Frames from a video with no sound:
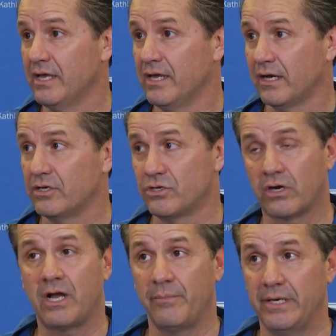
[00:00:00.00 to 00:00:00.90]
Because you're
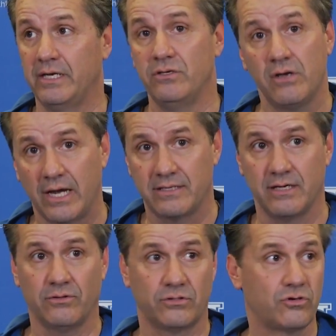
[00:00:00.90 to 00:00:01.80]
coming in, you got to
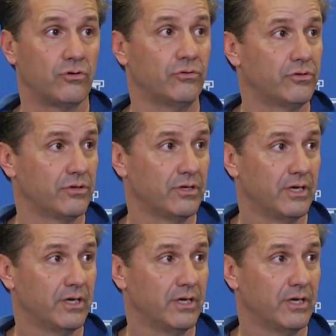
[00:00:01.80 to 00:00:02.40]
tell the truth.